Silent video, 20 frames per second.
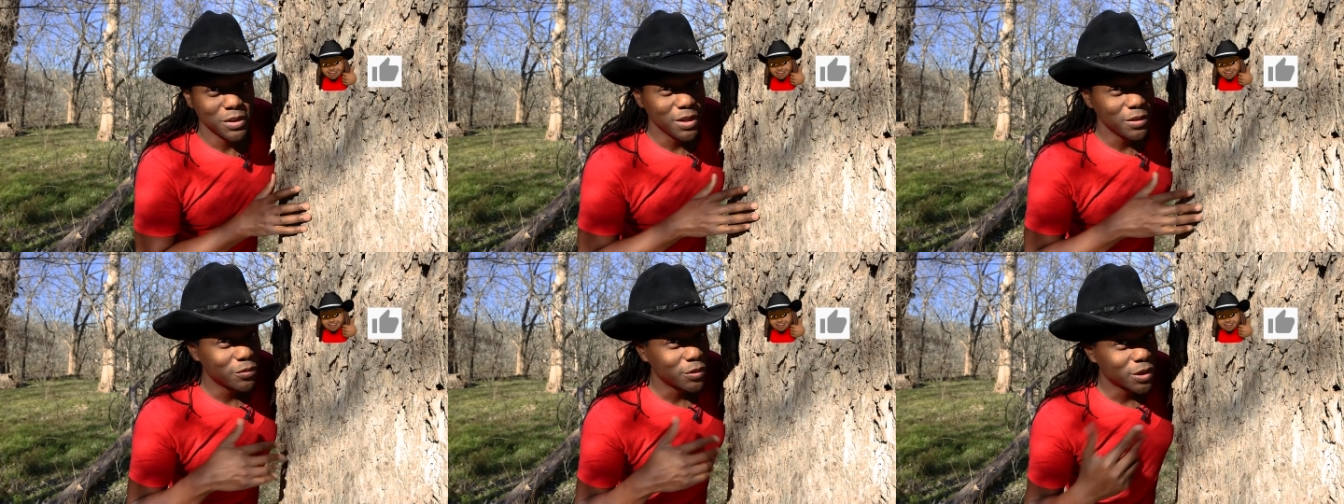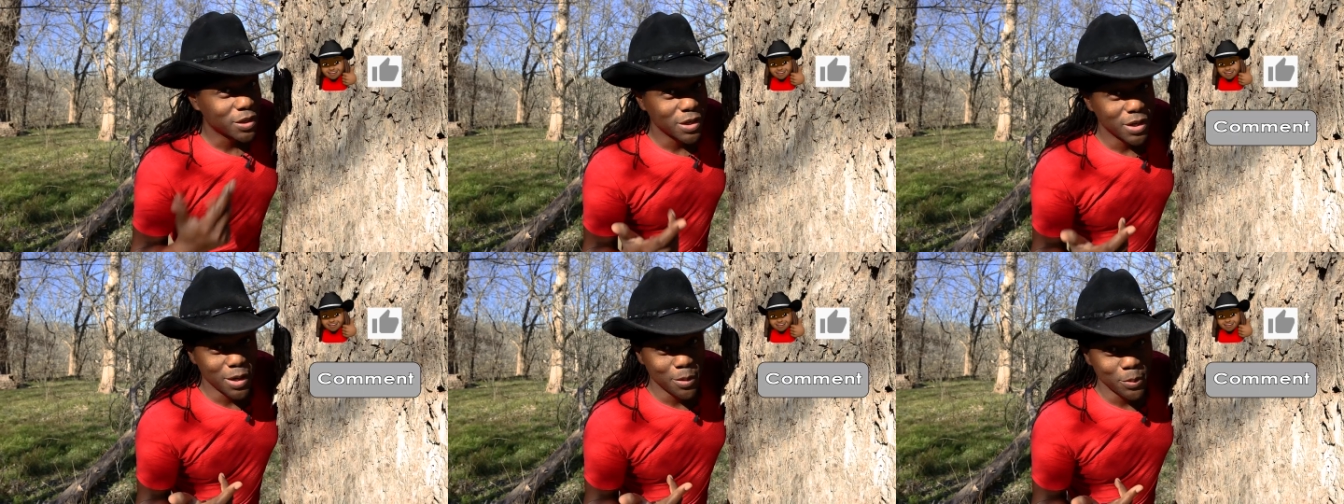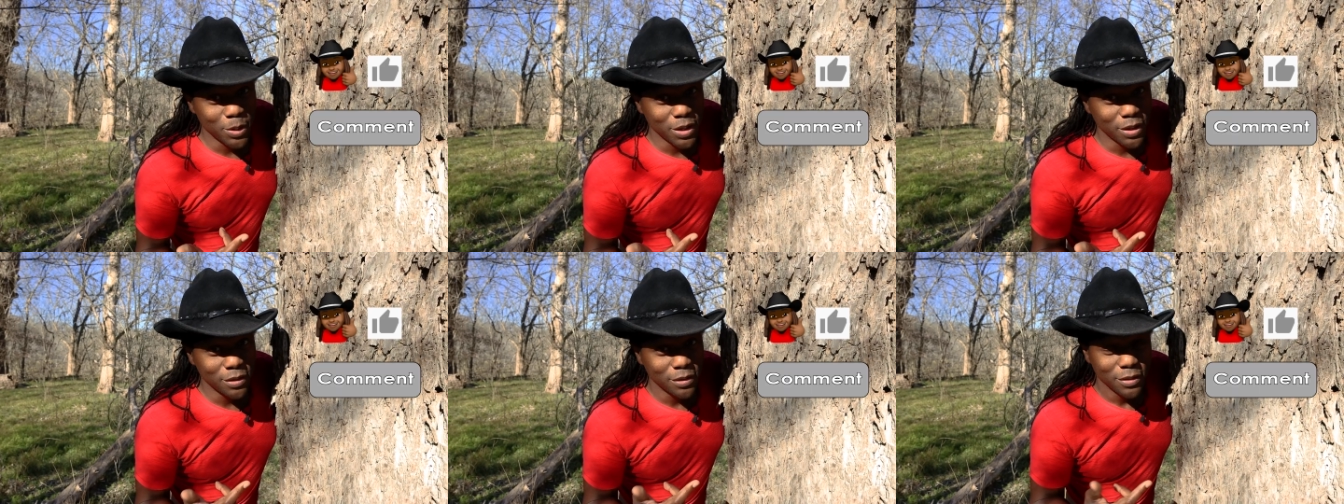leave a
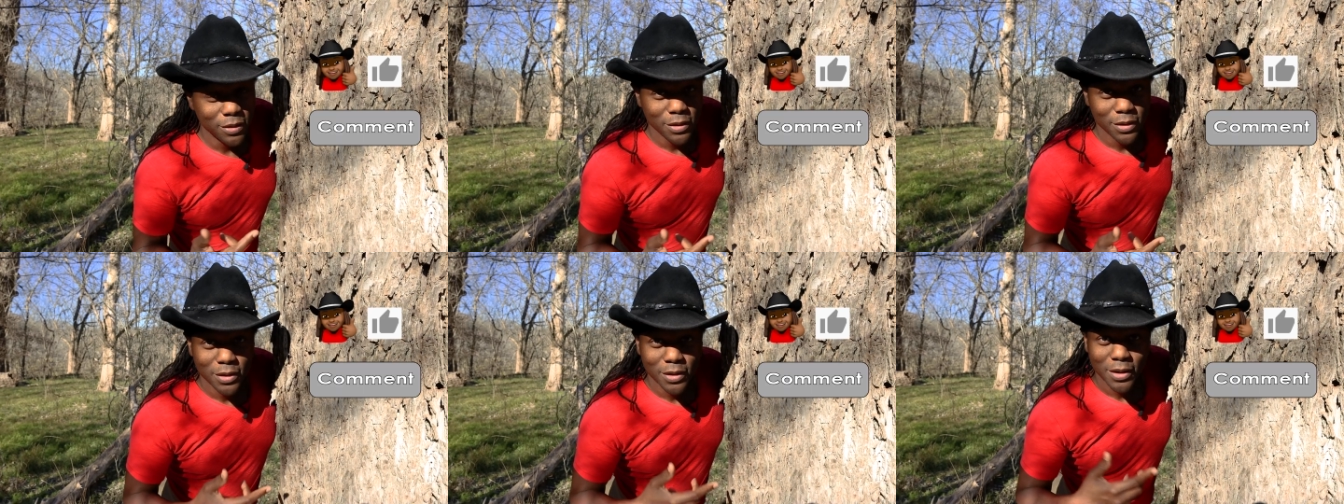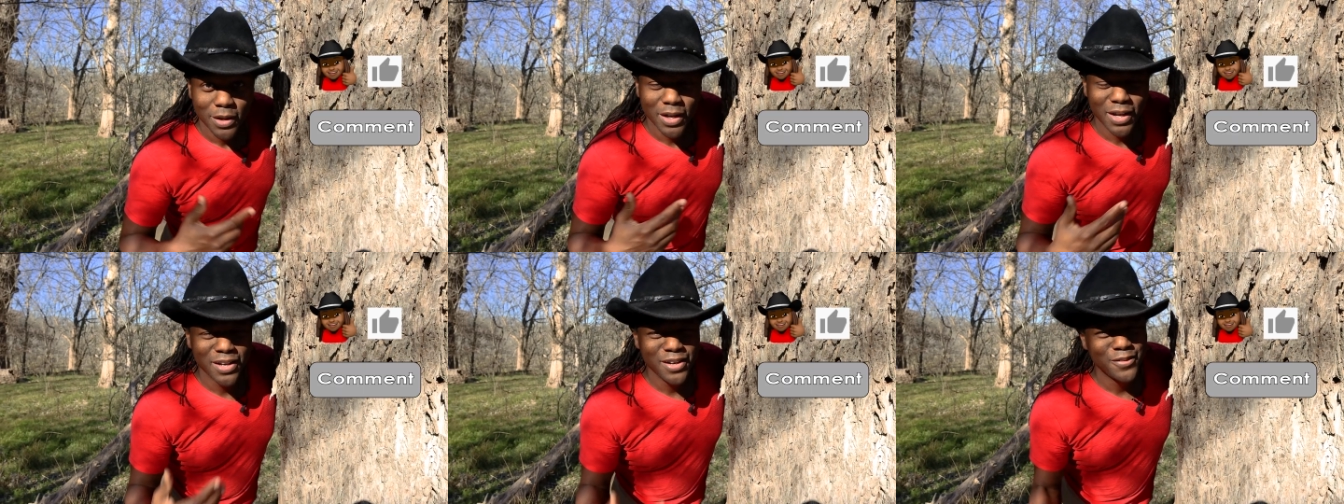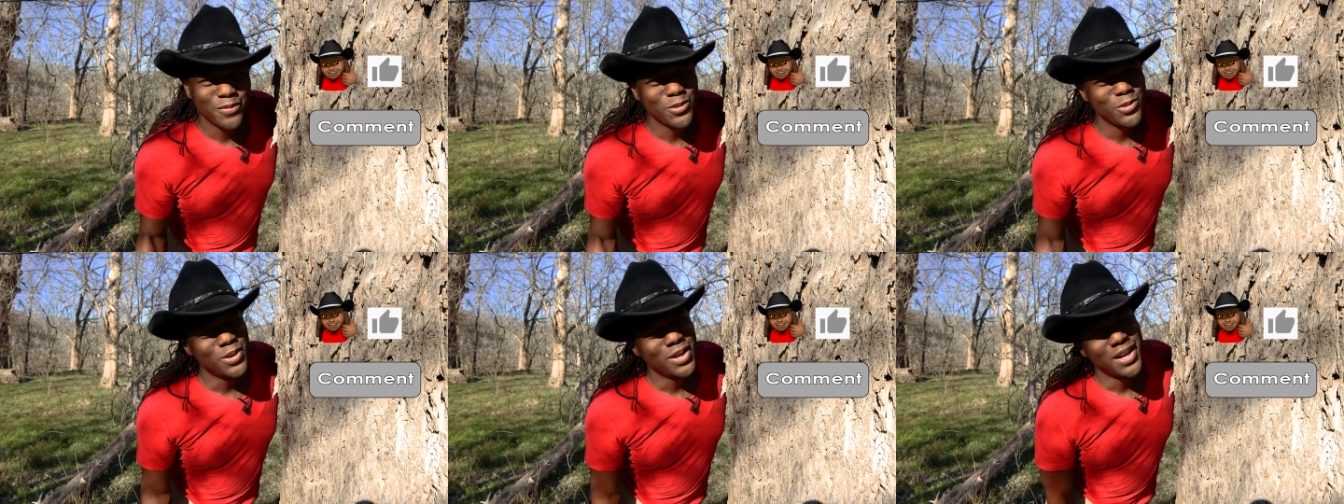comment, and
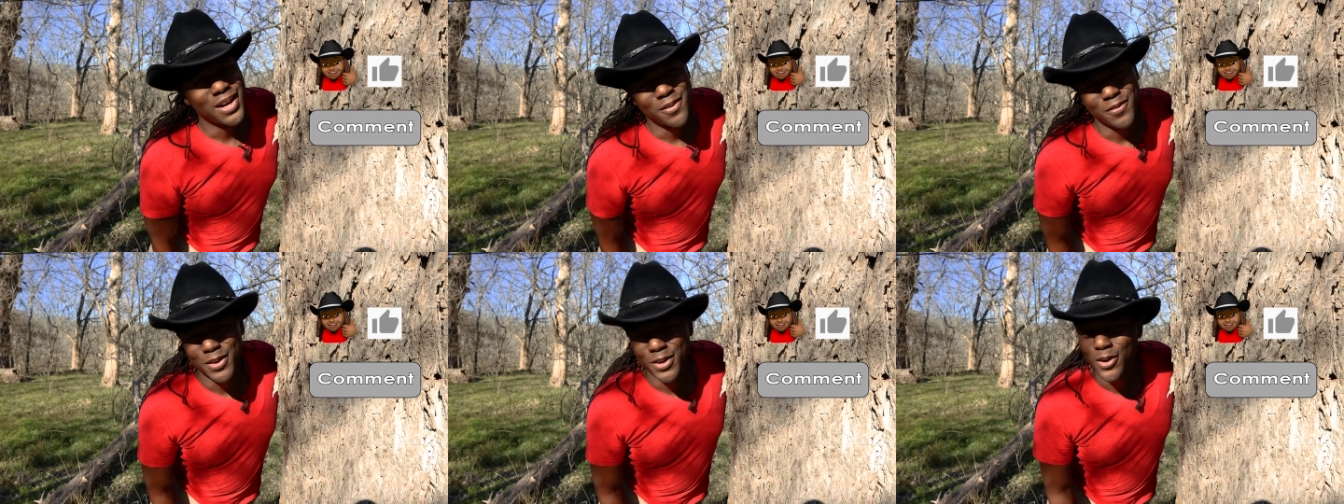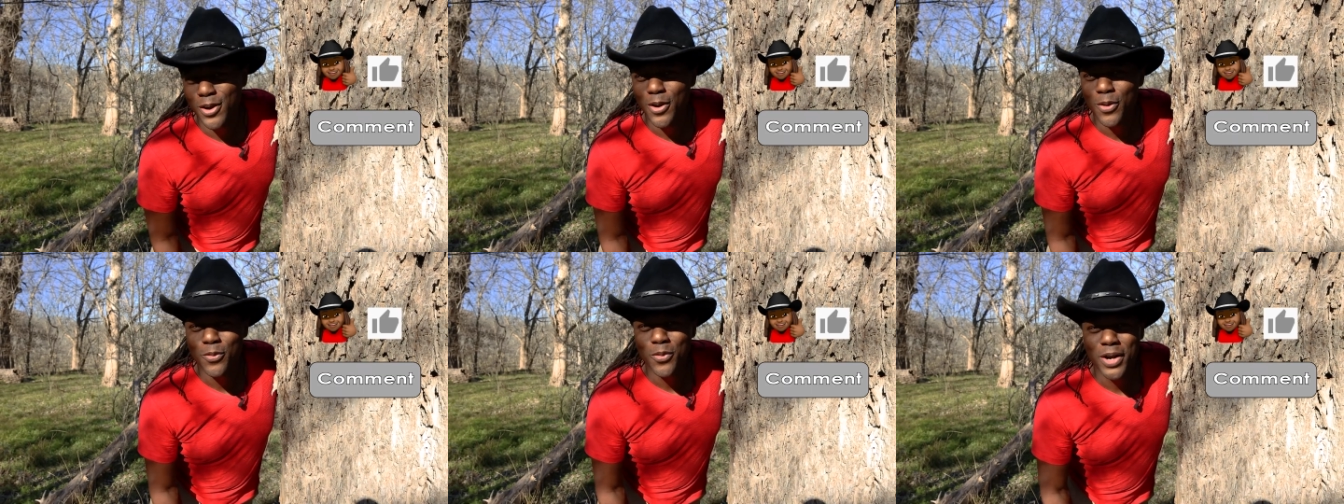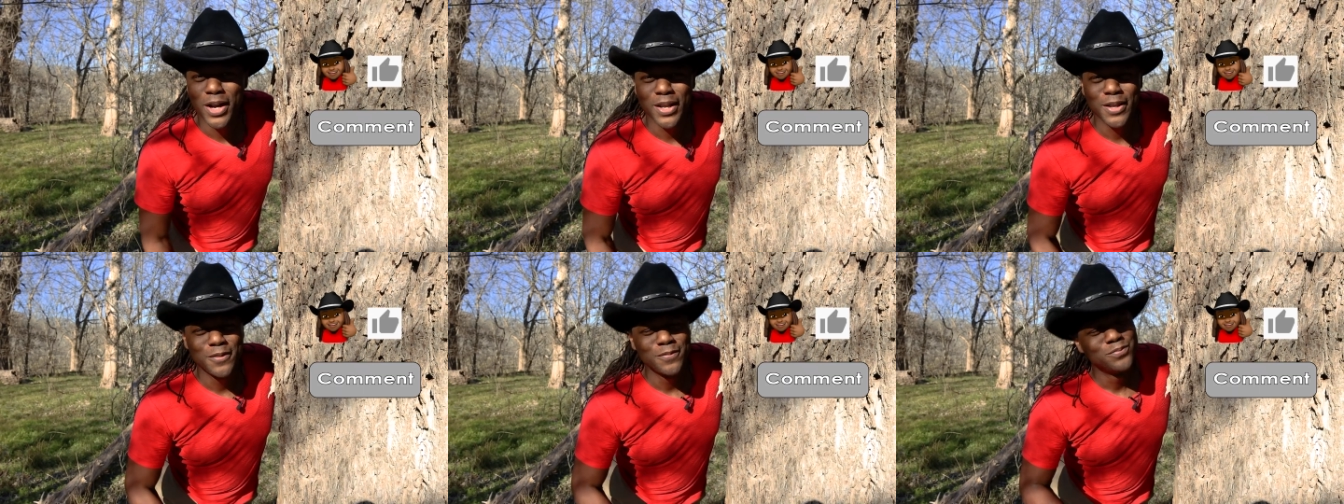if you haven't
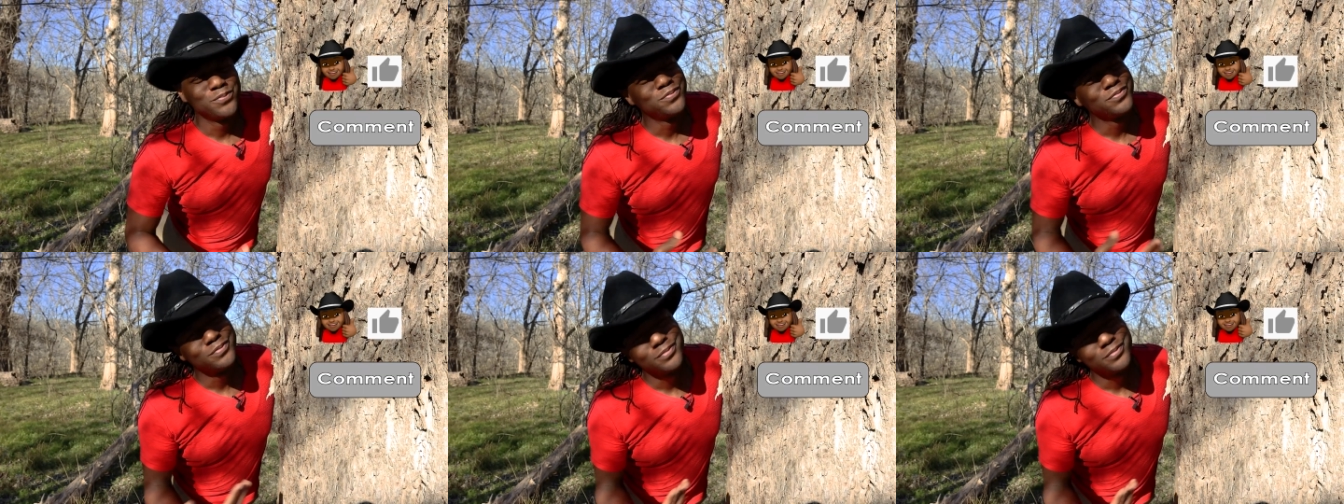already,